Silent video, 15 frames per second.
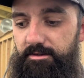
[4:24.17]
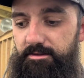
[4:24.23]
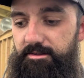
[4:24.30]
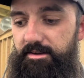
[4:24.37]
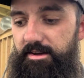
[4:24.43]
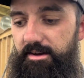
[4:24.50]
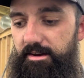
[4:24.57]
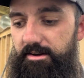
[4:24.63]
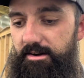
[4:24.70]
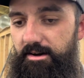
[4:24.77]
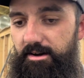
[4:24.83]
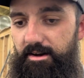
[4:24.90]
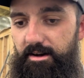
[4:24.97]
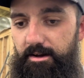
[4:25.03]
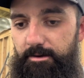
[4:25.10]

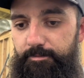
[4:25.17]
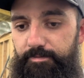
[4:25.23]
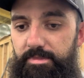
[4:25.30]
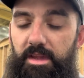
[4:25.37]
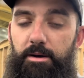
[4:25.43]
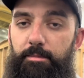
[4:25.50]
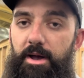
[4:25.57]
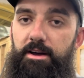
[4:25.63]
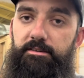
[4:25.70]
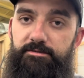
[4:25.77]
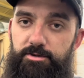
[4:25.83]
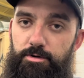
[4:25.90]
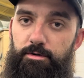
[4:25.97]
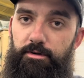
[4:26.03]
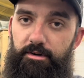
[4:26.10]
the amount of
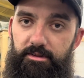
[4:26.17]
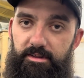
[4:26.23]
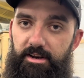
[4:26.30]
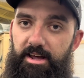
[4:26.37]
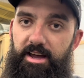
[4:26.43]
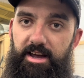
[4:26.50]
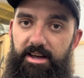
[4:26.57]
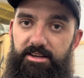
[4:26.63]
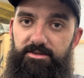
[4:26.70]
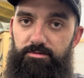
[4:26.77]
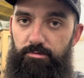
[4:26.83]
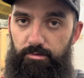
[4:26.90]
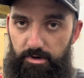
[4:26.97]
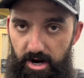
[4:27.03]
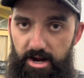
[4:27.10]
torque that it has
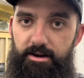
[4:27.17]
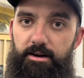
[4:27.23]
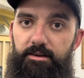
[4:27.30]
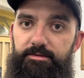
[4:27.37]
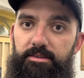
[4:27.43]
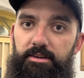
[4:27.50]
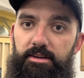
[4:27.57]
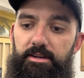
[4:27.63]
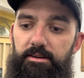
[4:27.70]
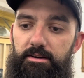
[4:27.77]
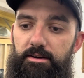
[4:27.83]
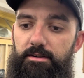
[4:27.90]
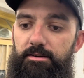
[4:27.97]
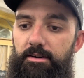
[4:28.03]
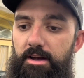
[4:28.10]
right off the
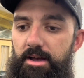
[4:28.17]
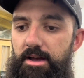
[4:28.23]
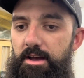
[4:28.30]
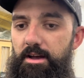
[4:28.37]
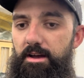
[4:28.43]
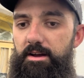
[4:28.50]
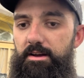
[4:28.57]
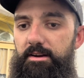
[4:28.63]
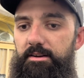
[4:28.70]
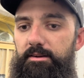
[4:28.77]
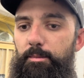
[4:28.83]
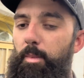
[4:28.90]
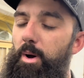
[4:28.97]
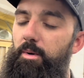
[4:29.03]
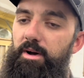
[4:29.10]
get-go.
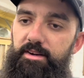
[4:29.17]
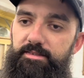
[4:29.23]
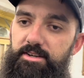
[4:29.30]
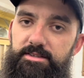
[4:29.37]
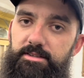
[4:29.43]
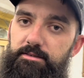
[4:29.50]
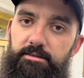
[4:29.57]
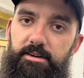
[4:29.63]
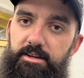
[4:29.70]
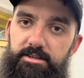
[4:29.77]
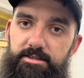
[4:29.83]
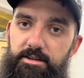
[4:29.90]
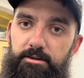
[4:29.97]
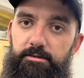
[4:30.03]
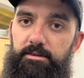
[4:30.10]
My wife doesn't
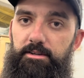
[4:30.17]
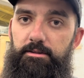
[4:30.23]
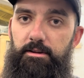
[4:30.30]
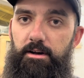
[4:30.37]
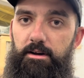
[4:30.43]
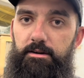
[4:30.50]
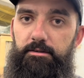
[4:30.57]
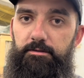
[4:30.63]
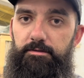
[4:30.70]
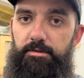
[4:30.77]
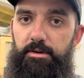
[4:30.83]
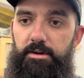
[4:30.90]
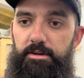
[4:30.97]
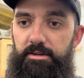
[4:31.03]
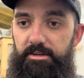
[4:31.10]
necessarily love,
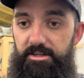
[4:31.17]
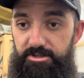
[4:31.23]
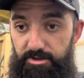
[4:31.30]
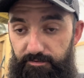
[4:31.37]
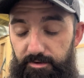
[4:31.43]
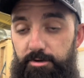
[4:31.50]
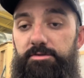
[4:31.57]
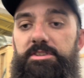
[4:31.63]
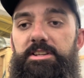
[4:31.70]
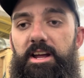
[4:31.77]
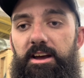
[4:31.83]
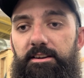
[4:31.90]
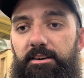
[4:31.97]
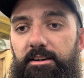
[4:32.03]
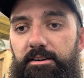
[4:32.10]
because if you
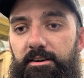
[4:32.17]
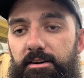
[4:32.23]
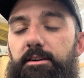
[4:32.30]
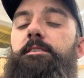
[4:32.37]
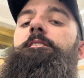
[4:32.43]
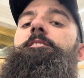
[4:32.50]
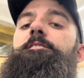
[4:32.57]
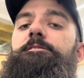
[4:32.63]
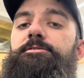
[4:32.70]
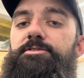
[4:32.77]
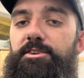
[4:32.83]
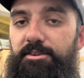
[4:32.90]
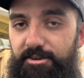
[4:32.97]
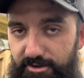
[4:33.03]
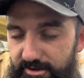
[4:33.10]
stand on it hard, it'll
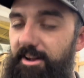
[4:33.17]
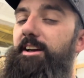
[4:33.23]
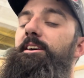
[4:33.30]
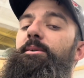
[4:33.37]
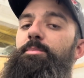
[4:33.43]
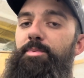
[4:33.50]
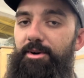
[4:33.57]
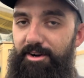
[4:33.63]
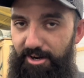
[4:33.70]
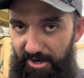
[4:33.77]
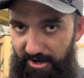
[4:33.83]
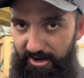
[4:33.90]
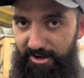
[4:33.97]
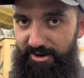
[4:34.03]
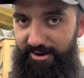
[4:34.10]
jerk your neck pretty
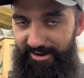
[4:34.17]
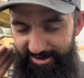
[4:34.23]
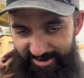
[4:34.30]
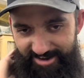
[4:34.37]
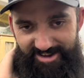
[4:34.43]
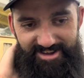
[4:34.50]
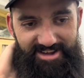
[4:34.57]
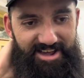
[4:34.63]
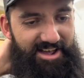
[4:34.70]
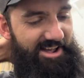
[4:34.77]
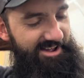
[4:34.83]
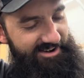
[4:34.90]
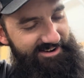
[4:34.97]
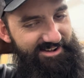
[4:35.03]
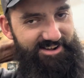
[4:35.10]
good.
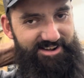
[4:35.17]
And